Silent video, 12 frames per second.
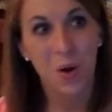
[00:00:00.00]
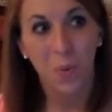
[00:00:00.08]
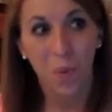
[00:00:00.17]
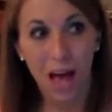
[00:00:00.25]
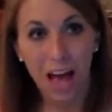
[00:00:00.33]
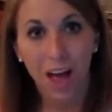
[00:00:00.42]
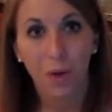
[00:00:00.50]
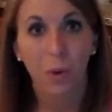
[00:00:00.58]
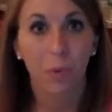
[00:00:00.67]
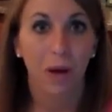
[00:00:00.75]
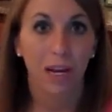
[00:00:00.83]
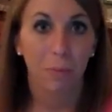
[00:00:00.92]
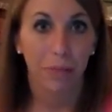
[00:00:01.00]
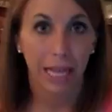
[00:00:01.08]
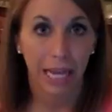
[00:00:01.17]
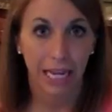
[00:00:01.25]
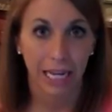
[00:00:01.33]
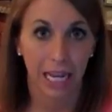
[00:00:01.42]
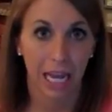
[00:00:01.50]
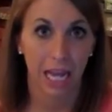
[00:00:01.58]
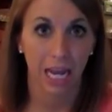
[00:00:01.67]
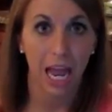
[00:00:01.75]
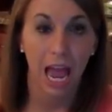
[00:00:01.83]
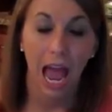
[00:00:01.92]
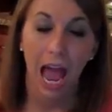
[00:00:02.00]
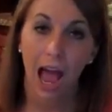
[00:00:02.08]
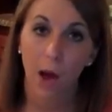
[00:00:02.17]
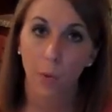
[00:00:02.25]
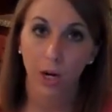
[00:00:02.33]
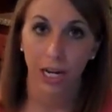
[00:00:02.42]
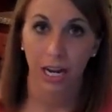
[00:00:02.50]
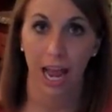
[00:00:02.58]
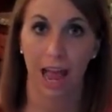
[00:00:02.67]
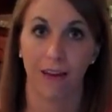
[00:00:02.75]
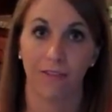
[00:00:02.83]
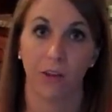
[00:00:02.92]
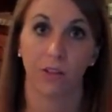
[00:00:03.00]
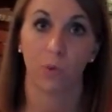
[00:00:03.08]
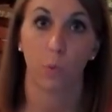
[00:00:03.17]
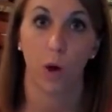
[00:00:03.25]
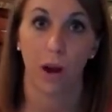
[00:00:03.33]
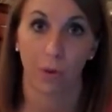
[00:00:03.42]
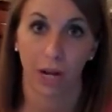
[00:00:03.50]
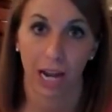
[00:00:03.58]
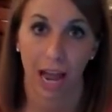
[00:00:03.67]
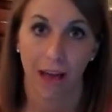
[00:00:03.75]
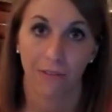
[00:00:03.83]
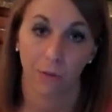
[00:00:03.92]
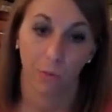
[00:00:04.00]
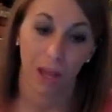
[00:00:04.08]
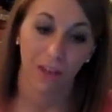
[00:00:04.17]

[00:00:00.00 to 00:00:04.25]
Well, we want to plan in how we're going to have those and where we're going to have them.